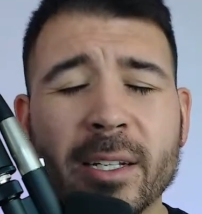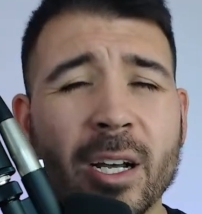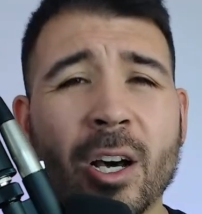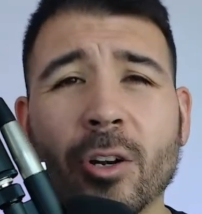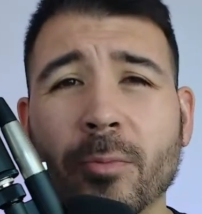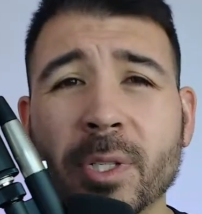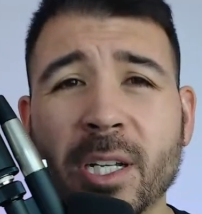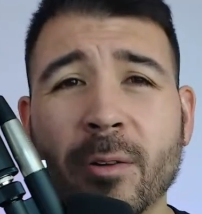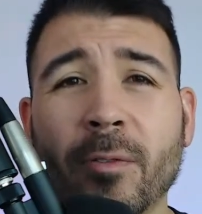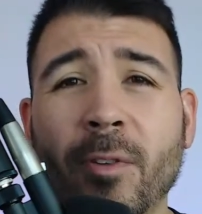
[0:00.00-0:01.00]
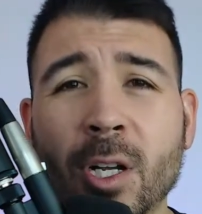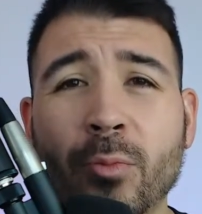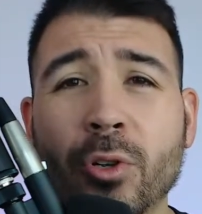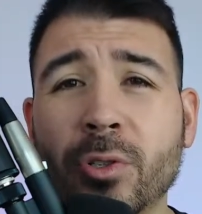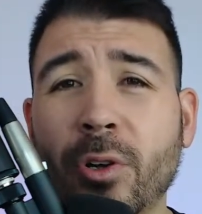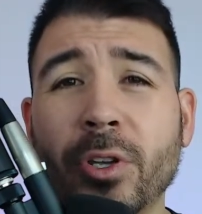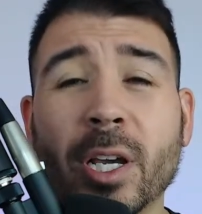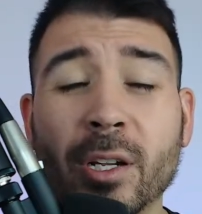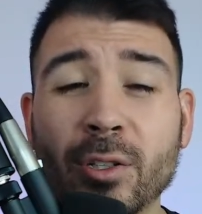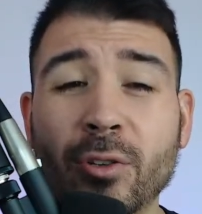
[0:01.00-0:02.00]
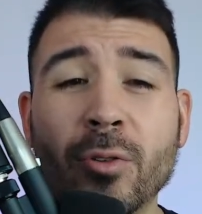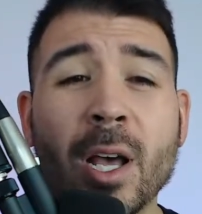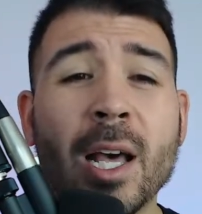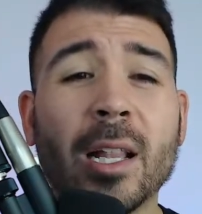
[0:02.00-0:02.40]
it's 100% refundable. So all you got to do,